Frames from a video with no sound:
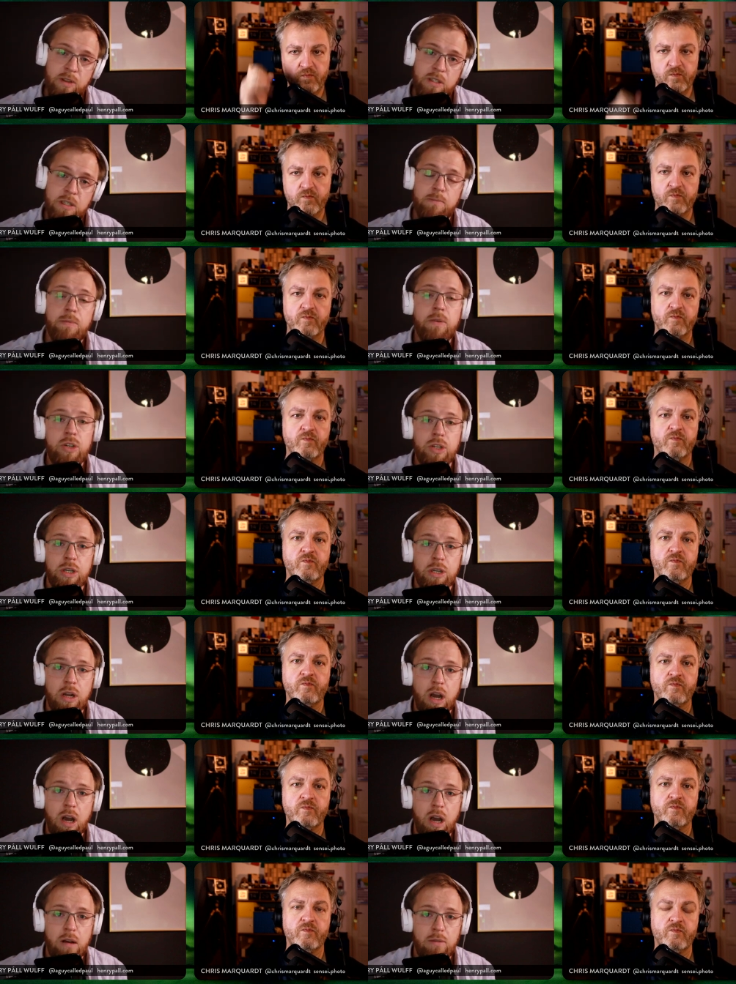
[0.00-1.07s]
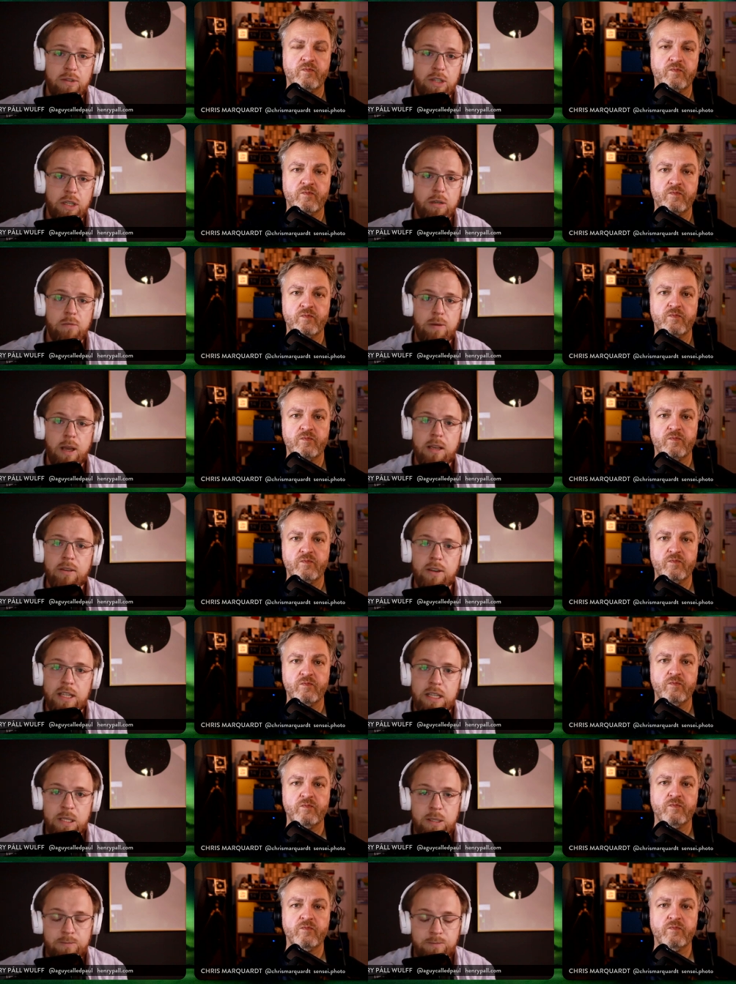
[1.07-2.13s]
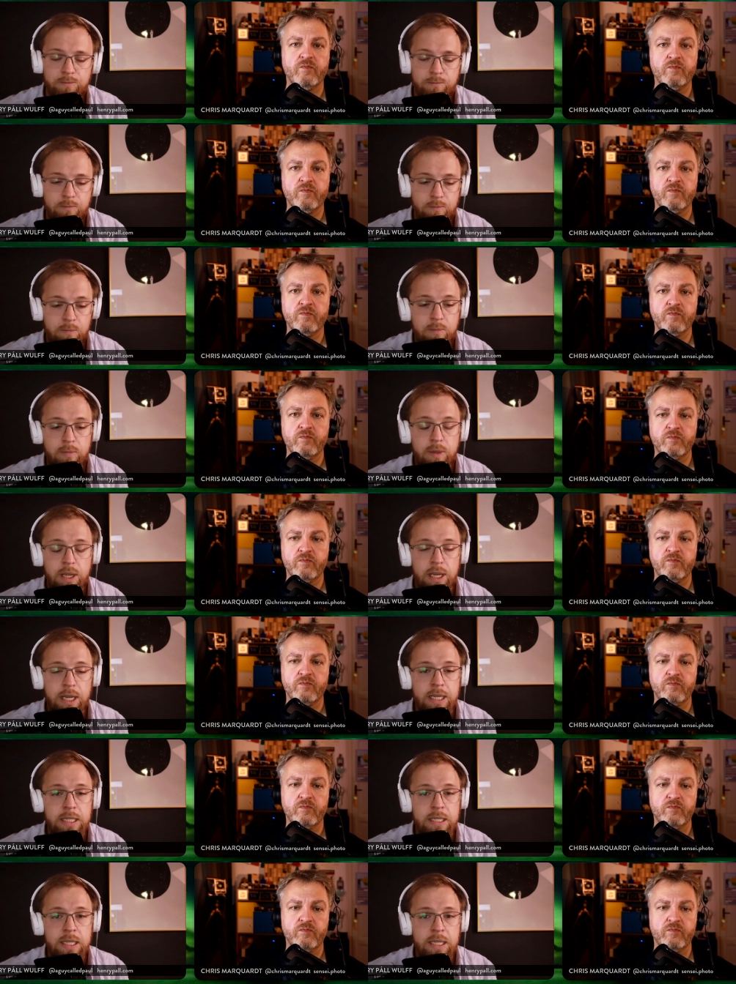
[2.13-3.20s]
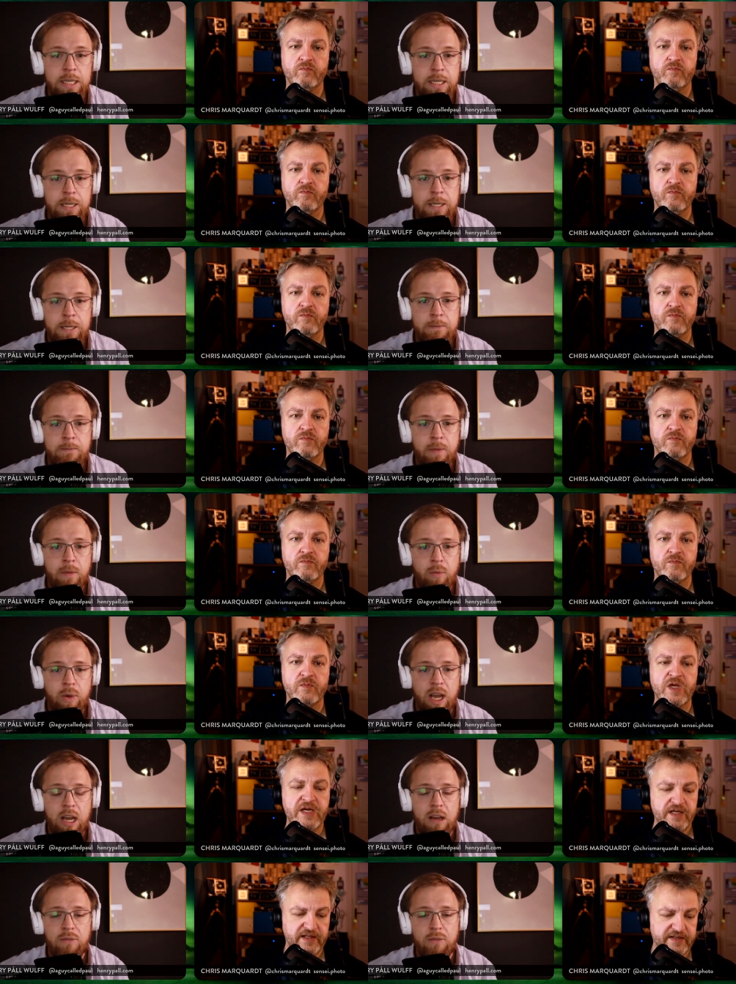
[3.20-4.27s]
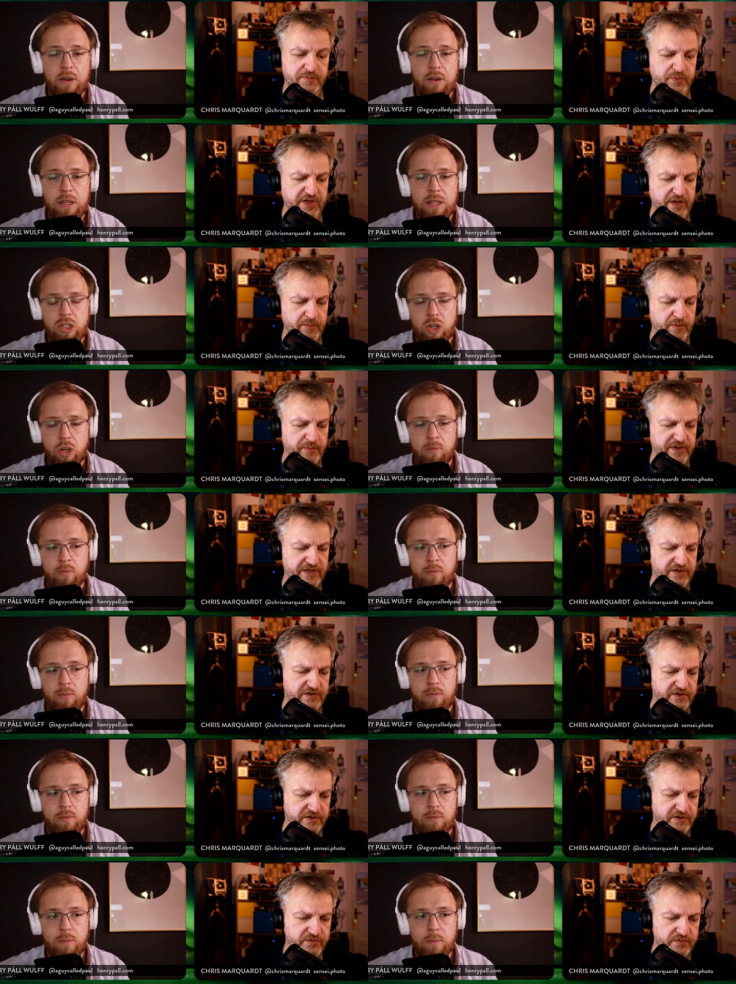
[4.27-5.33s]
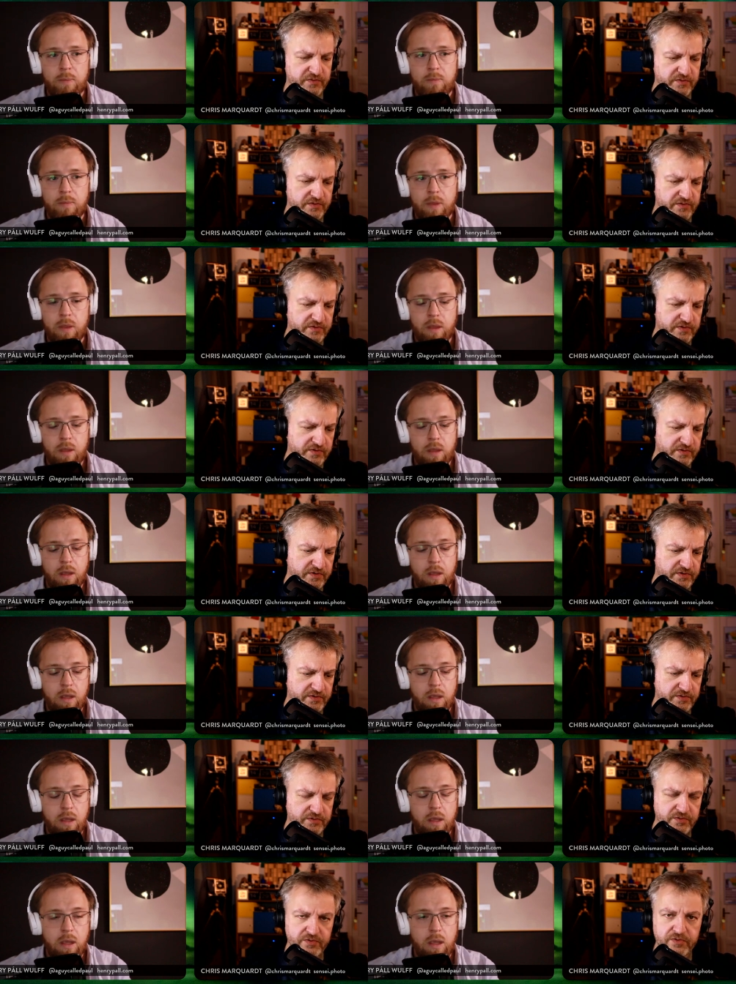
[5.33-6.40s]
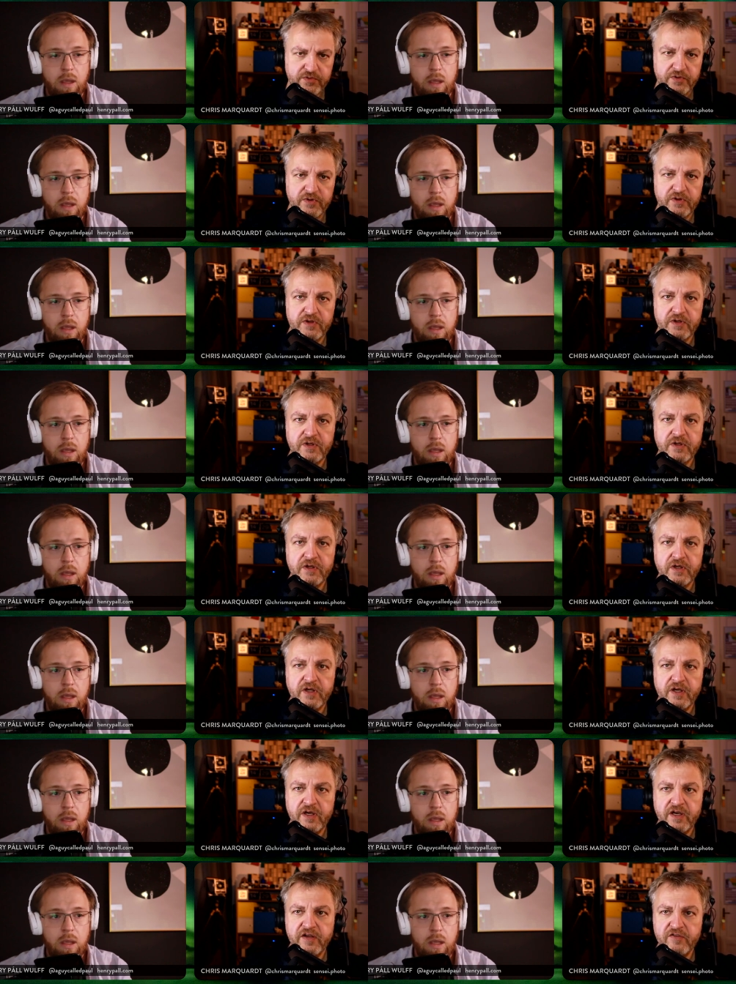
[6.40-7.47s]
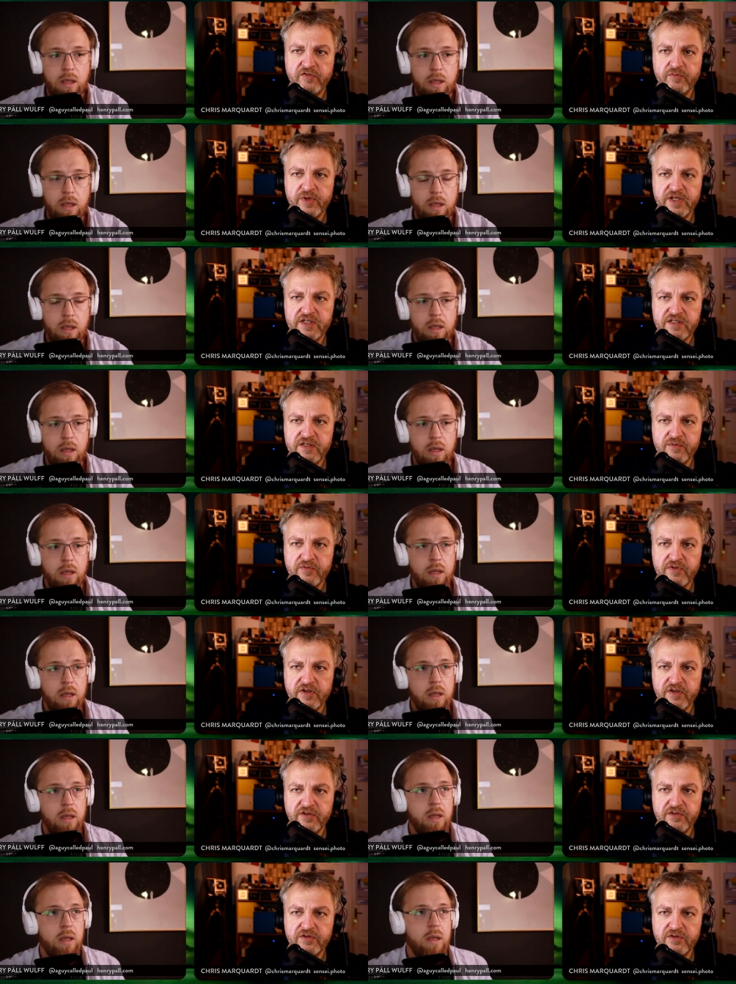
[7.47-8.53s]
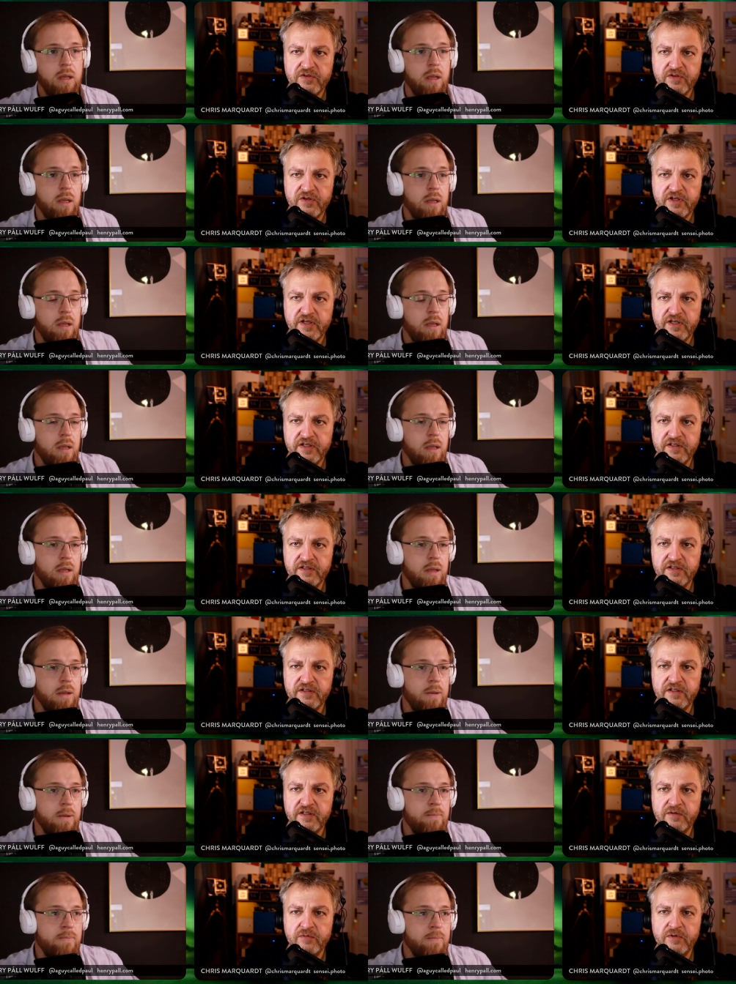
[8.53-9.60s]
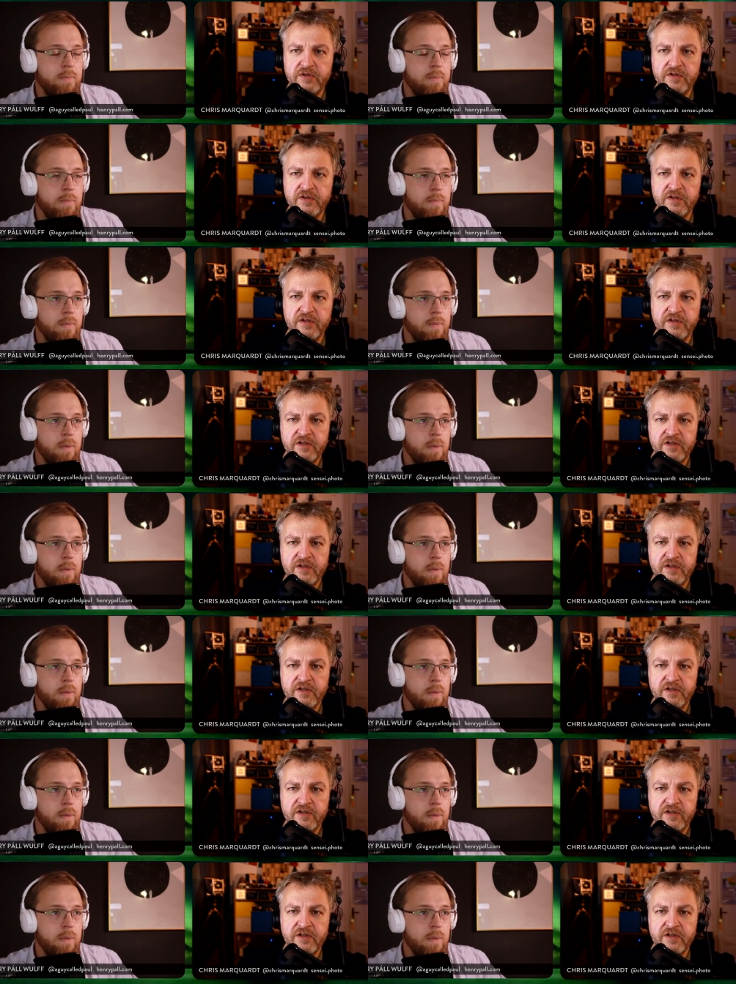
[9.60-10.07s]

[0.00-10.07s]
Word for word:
Speaker 1: um, distribution of Gentoo penguins, and Let's bring up a picture. Some... You
Speaker 2: you gave me something to look at, and I wanna